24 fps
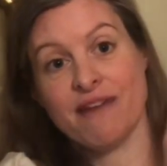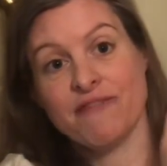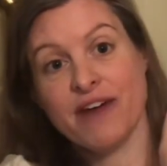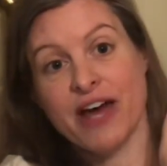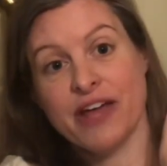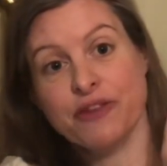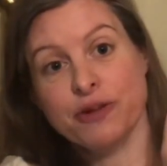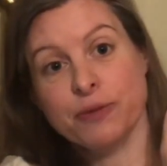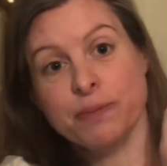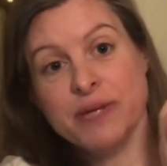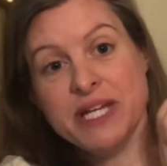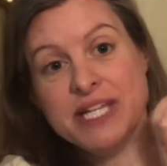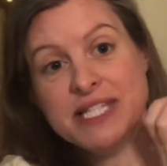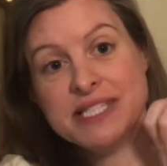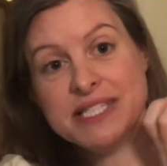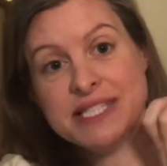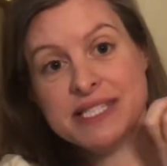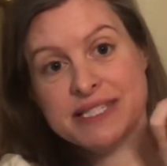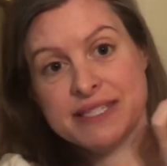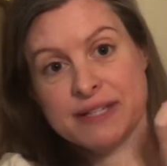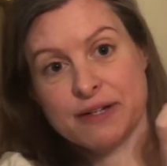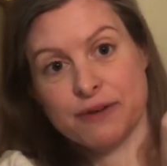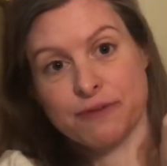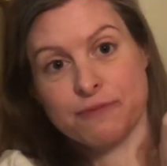other pieces
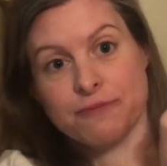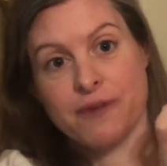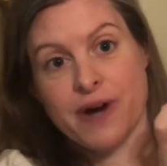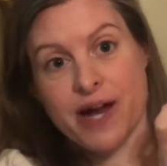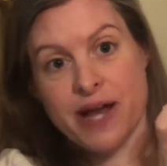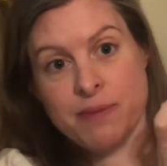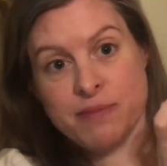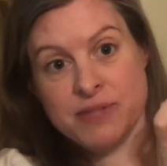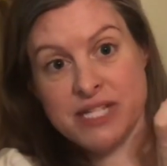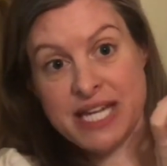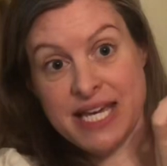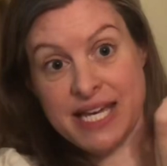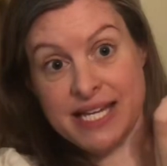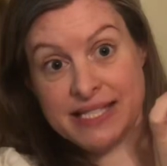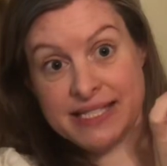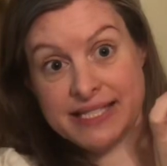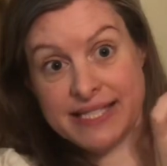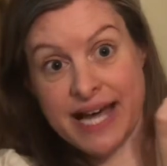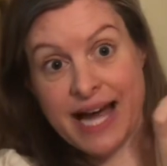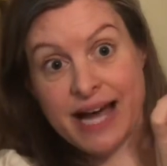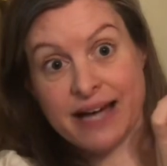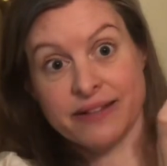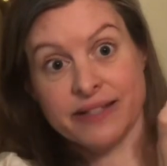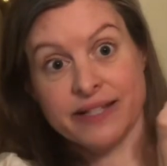that are framed
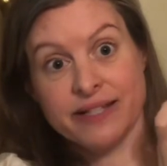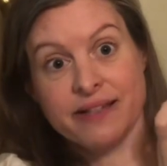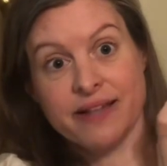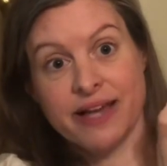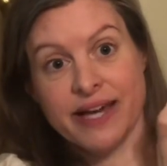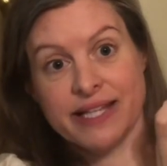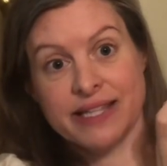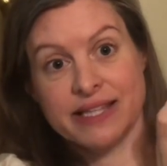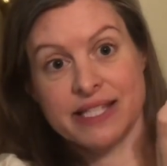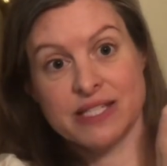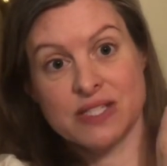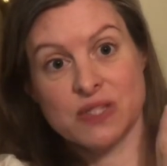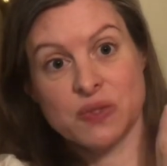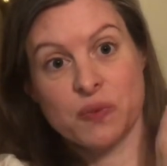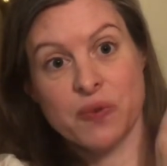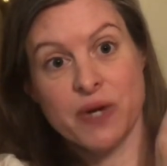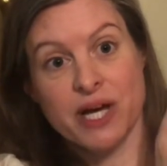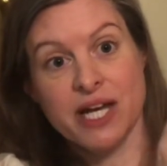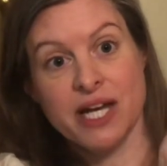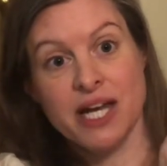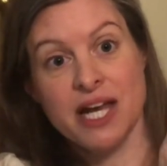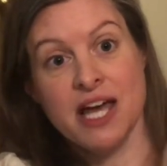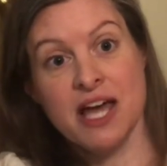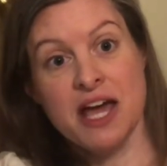exactly like this
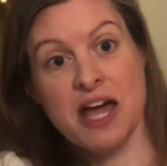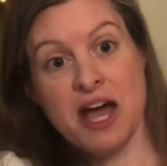one,